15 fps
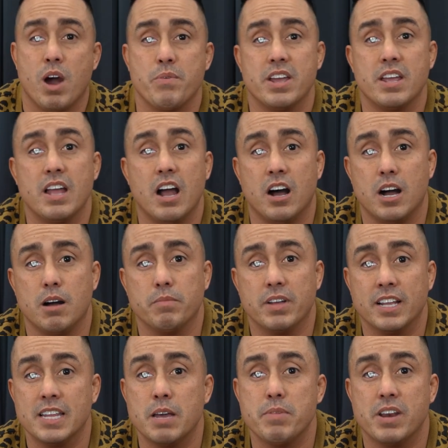why we
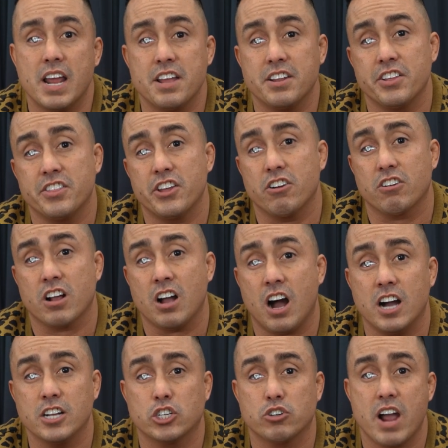eliminated their
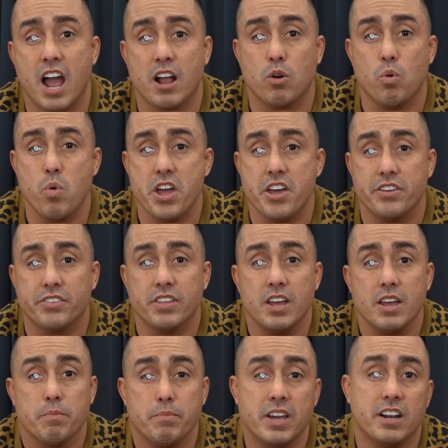contract with
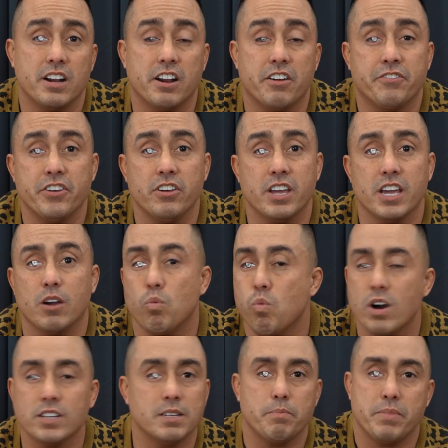being an affiliate
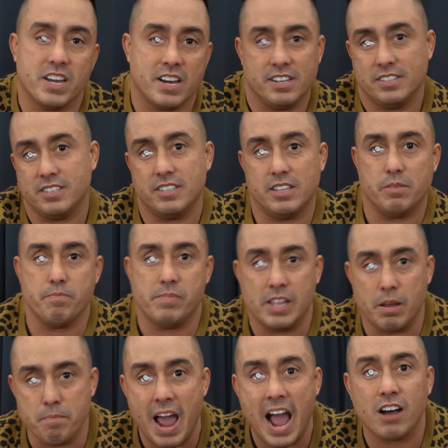wasn't because of
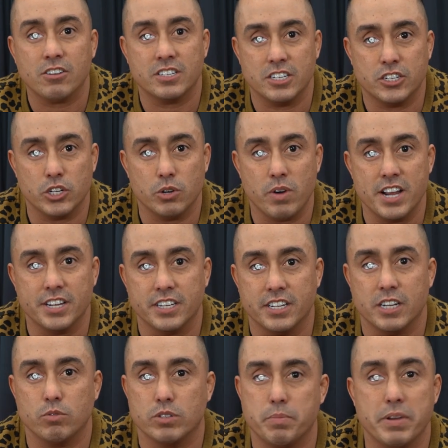the Mal
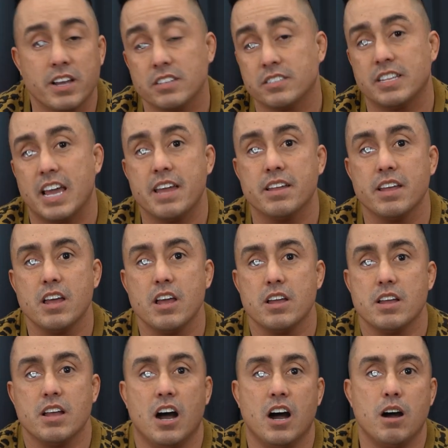situation. It was because they
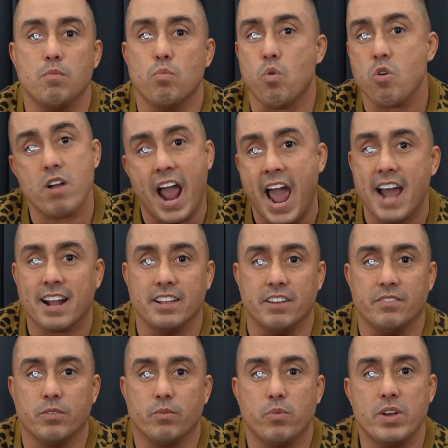weren't
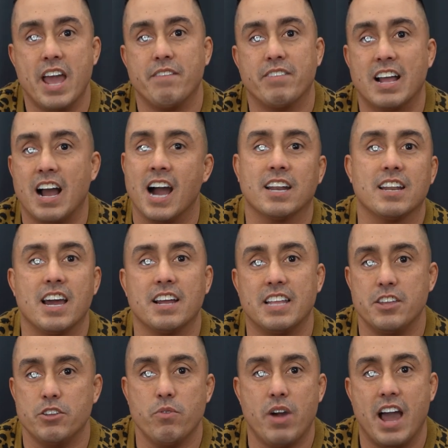active. We have a guideline
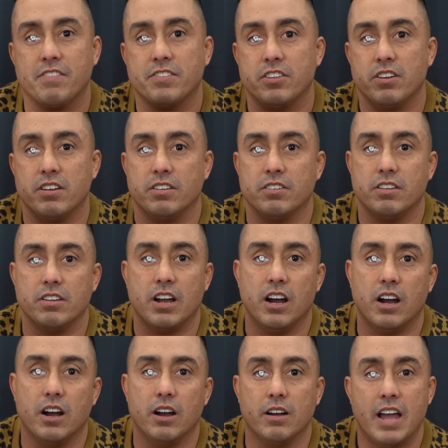that you have to
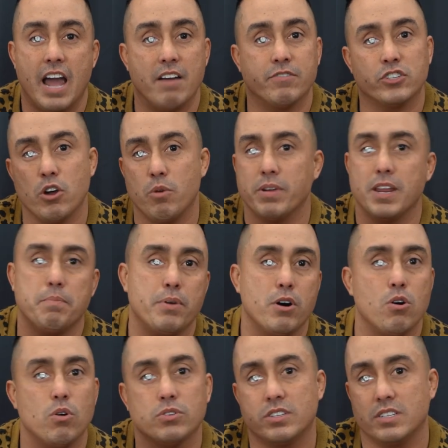have so many
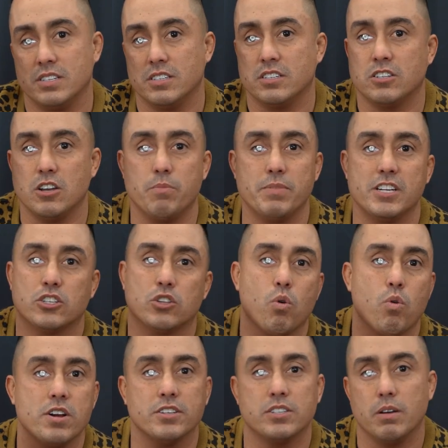posts and so many
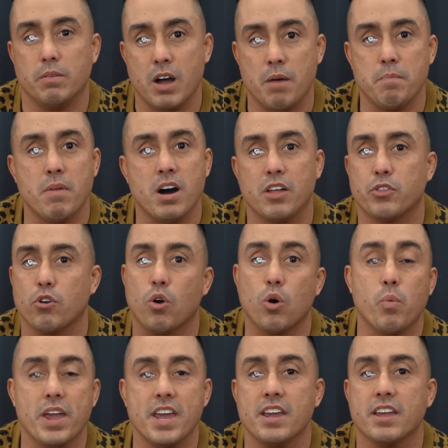stories a month or
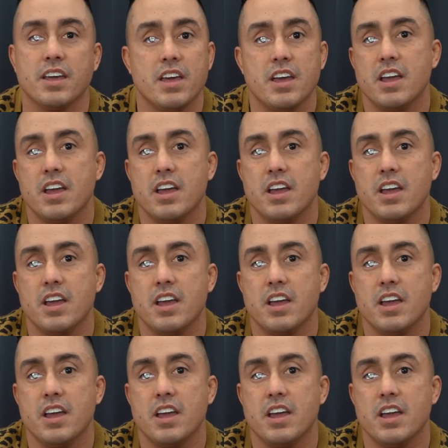a week,